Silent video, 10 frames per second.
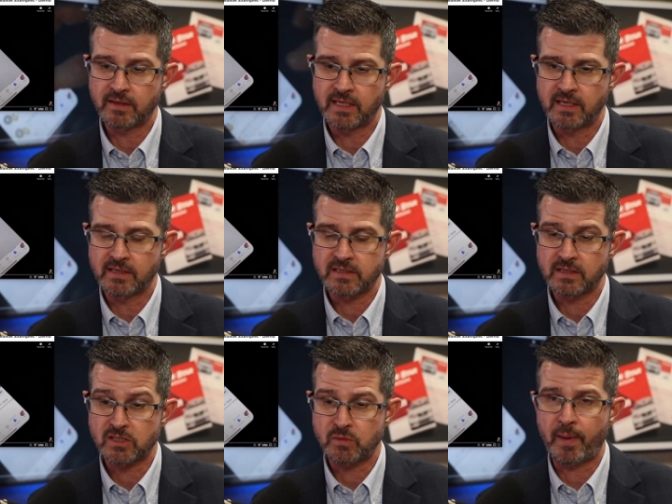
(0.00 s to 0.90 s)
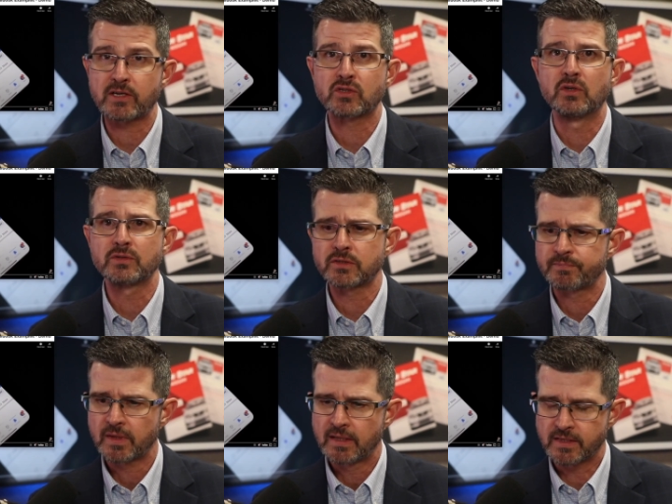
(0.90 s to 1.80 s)
these specials.
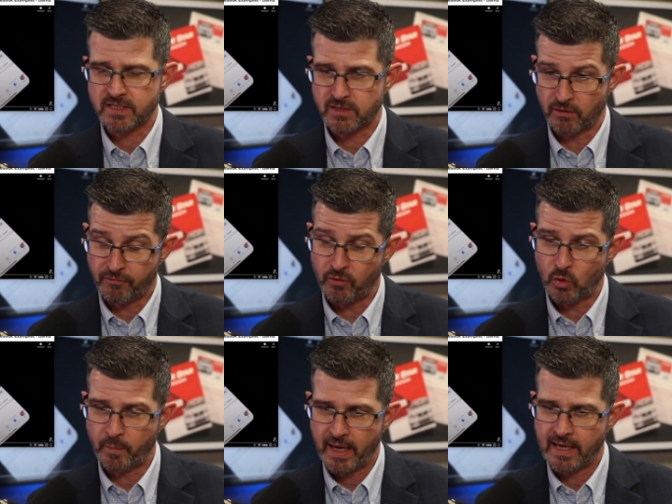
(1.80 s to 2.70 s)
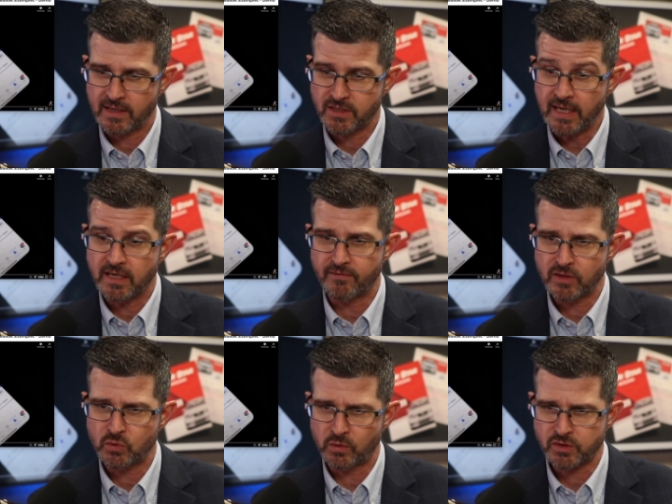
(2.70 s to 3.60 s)
This isn't a full page
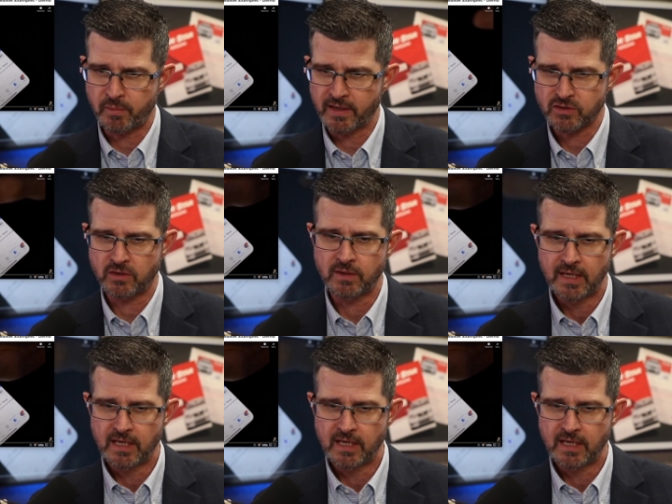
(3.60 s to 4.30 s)
individual special.